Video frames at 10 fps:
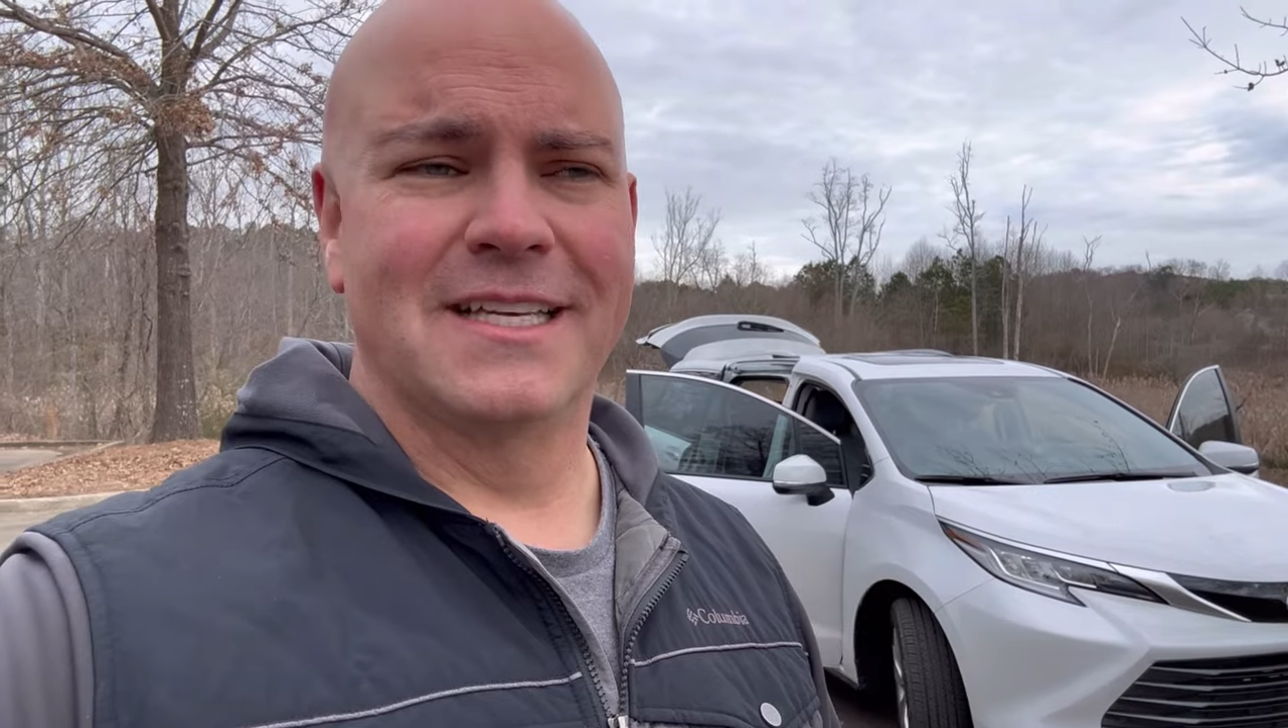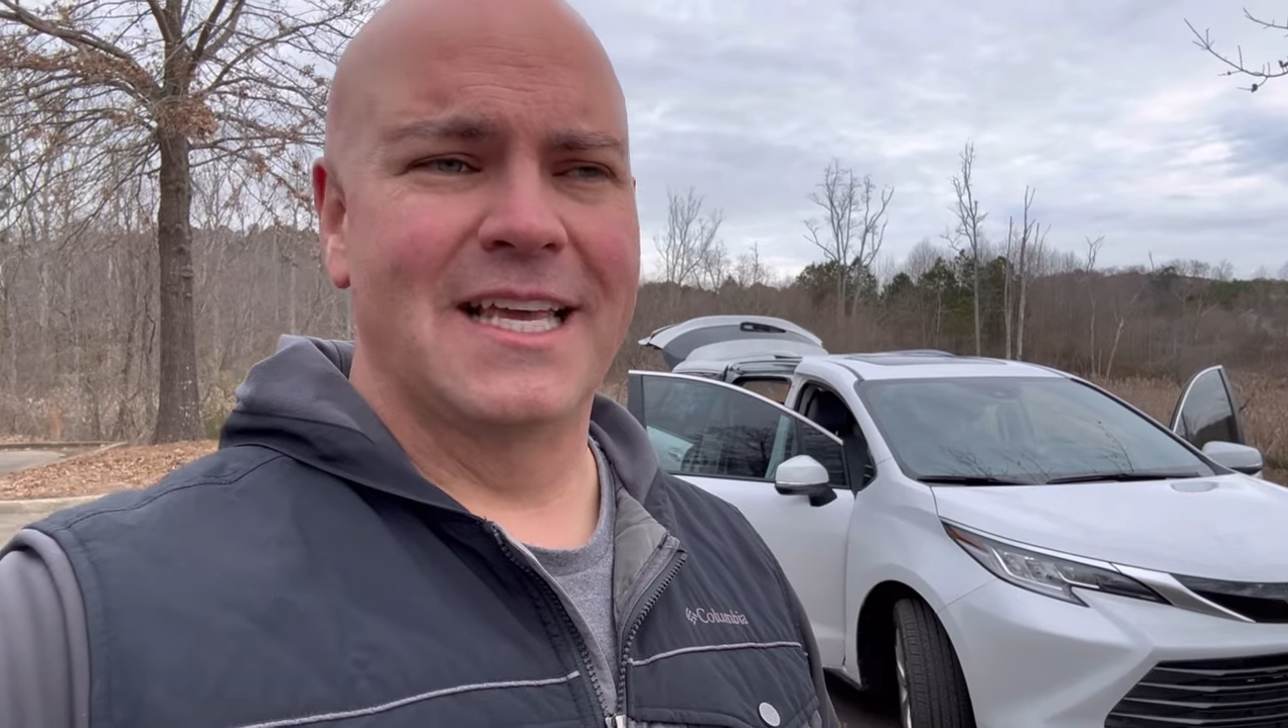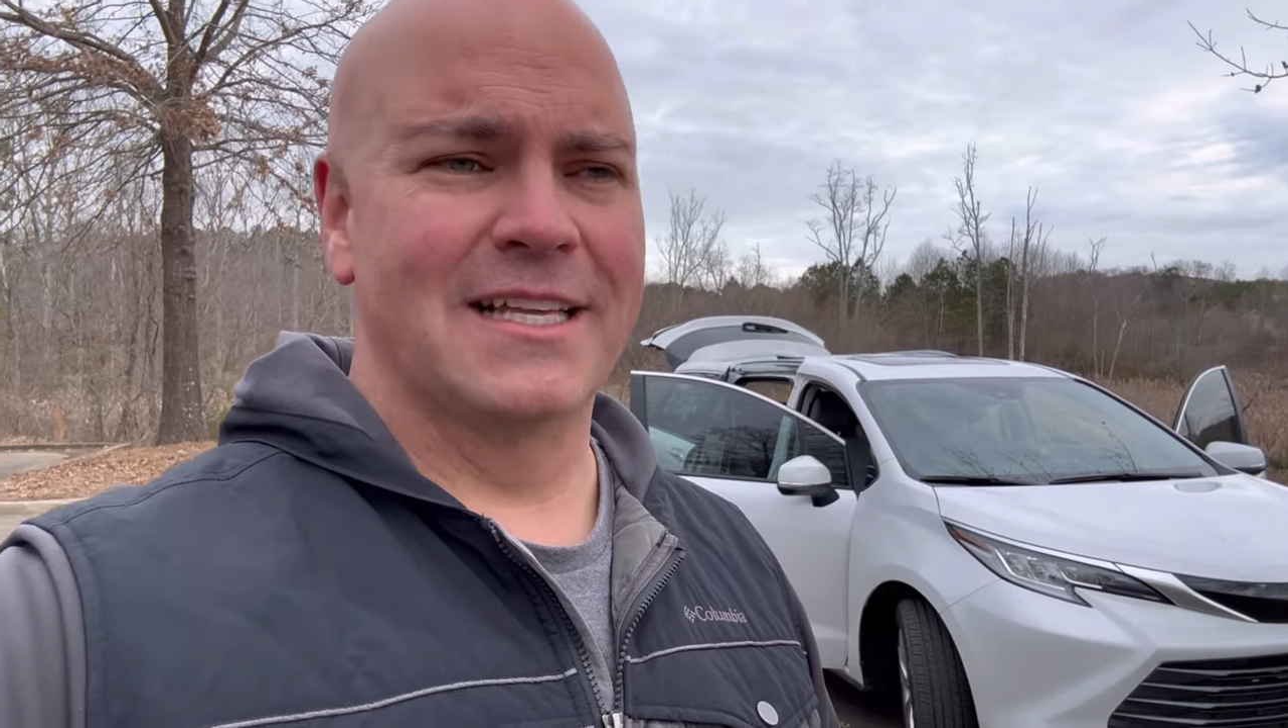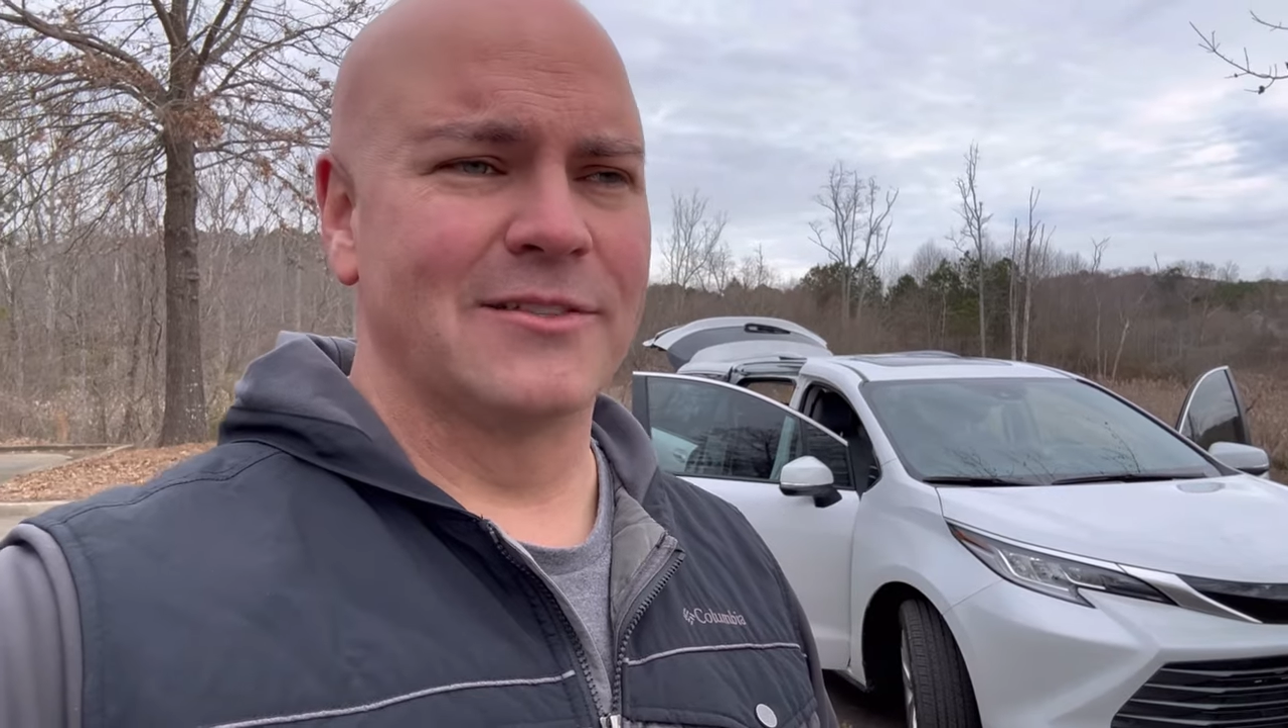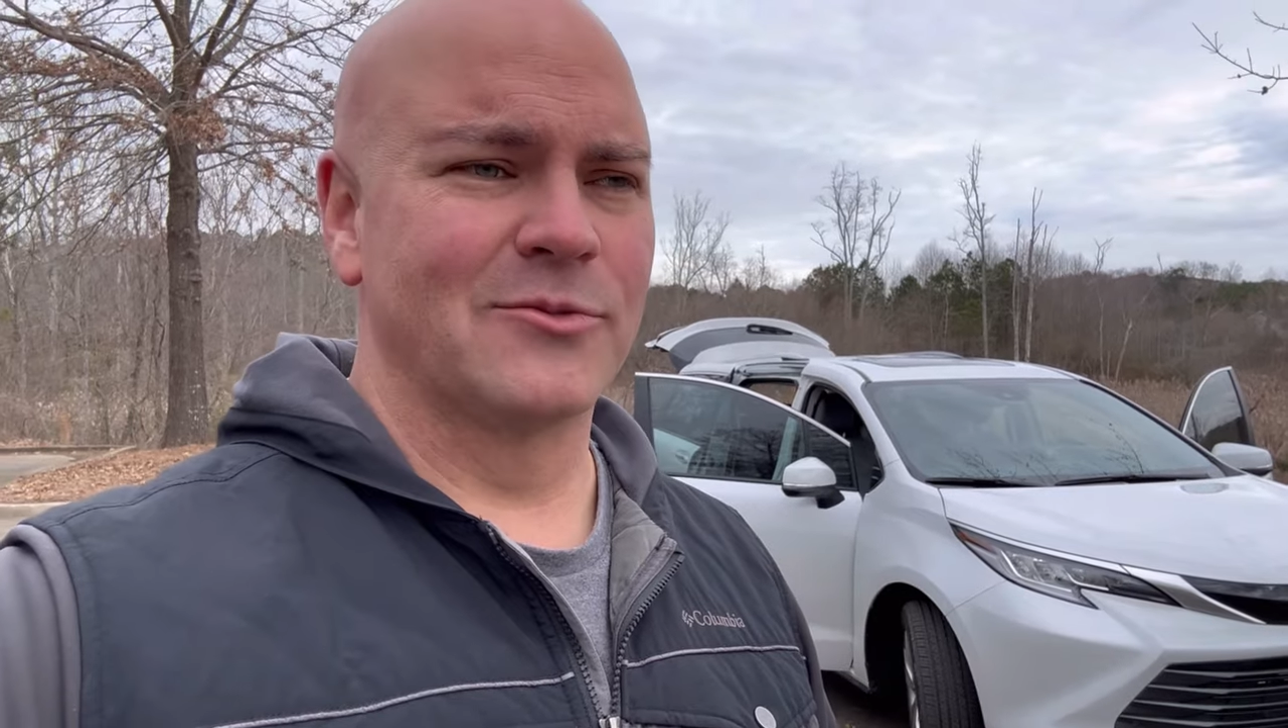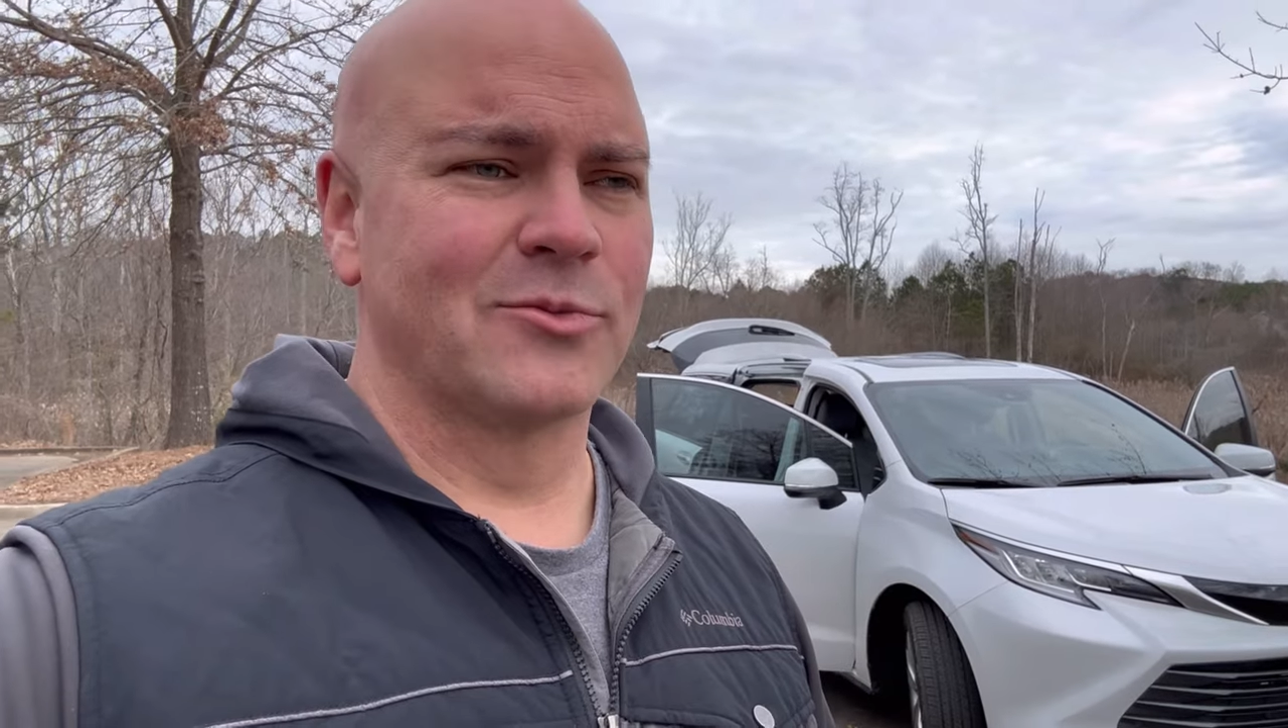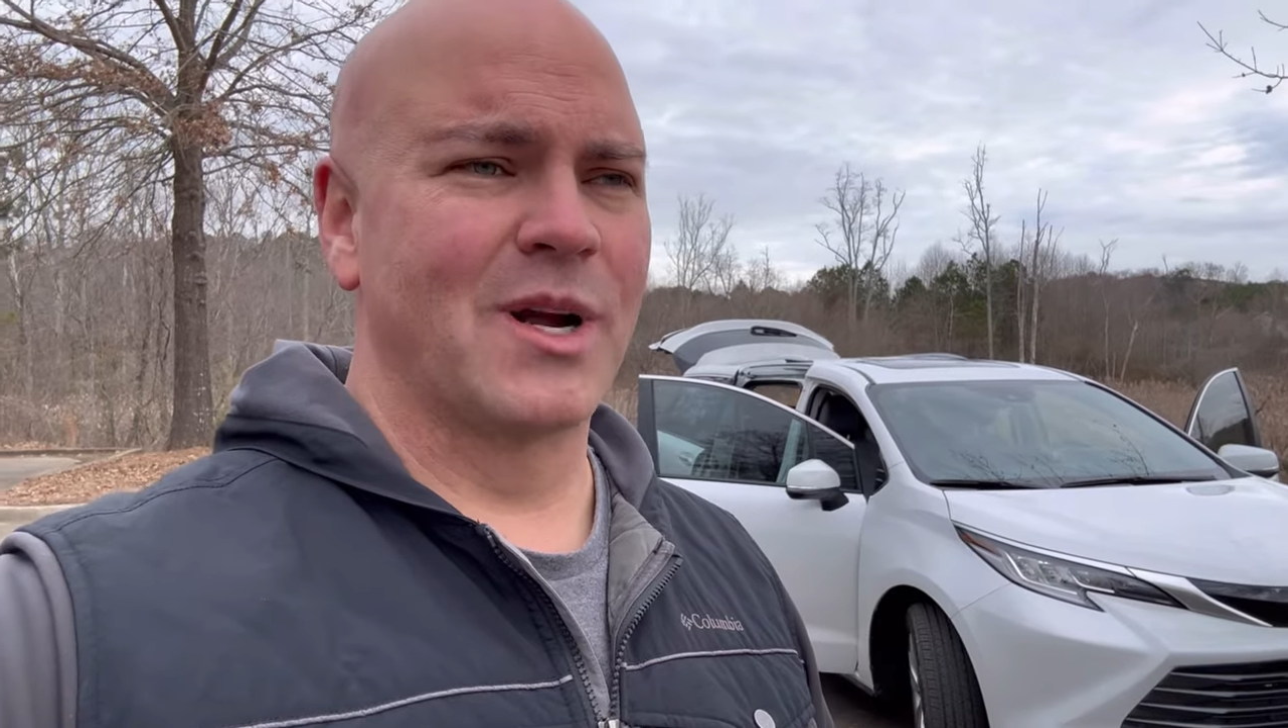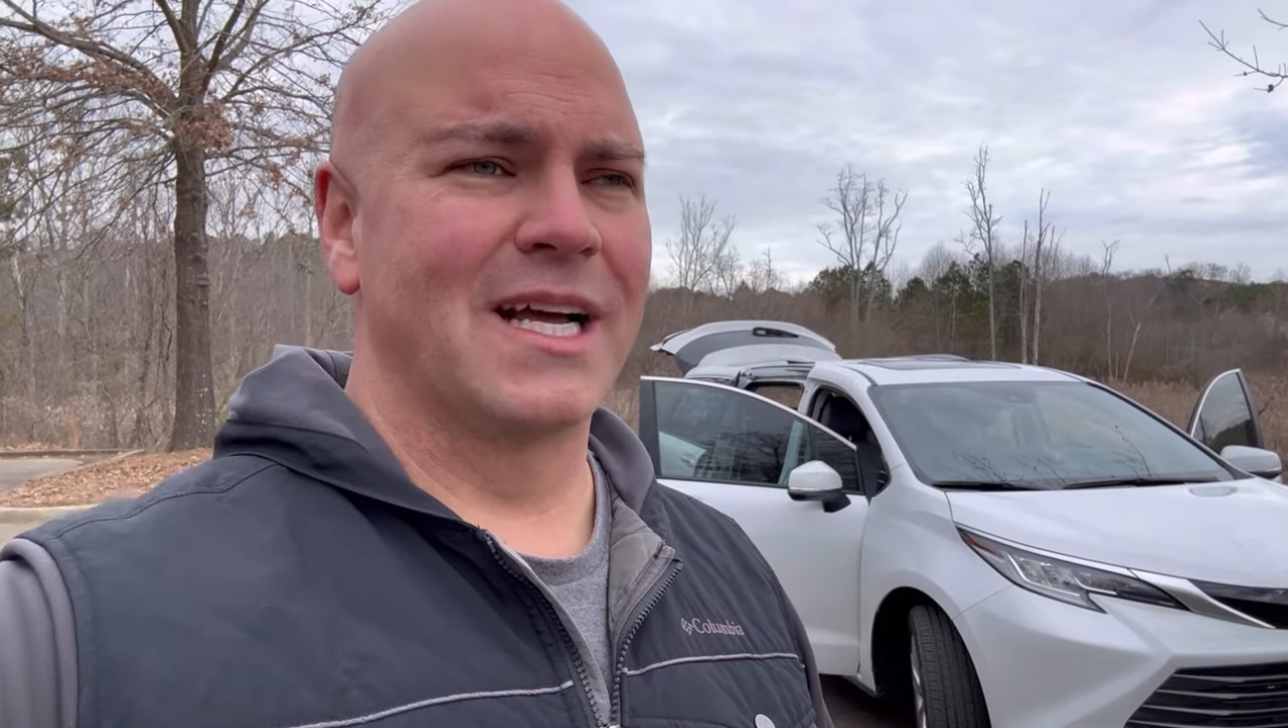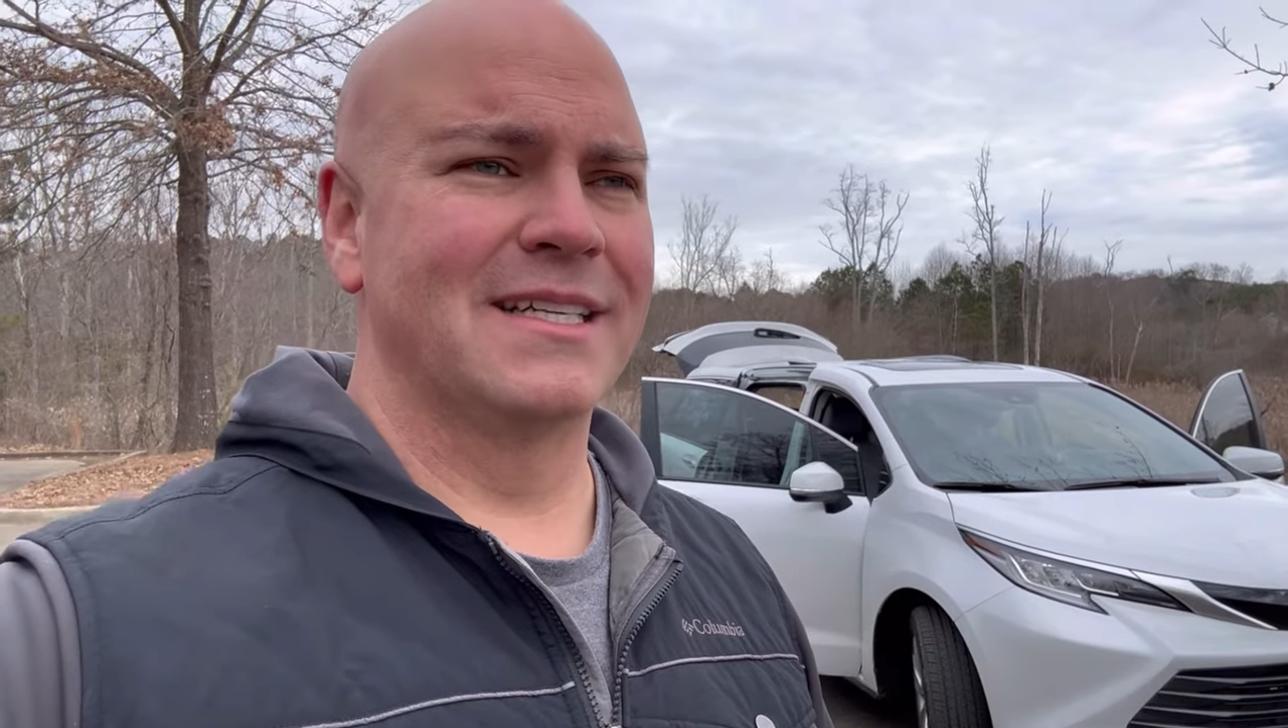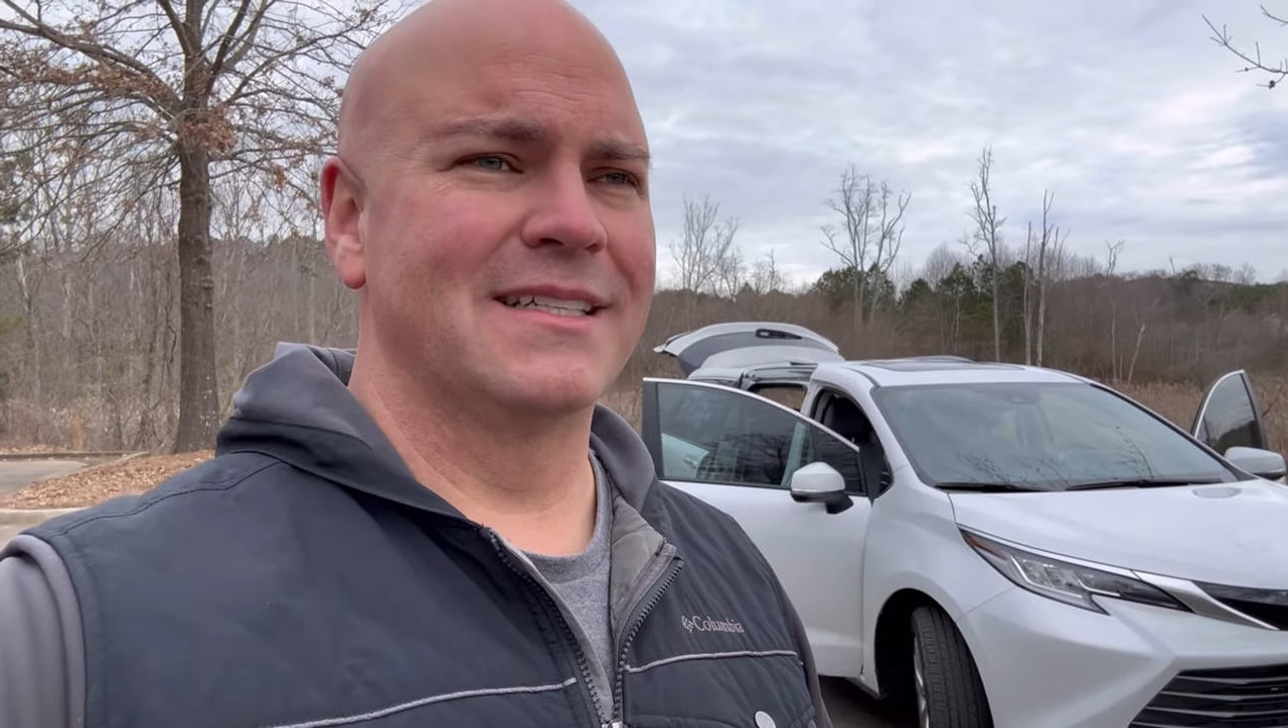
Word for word: and run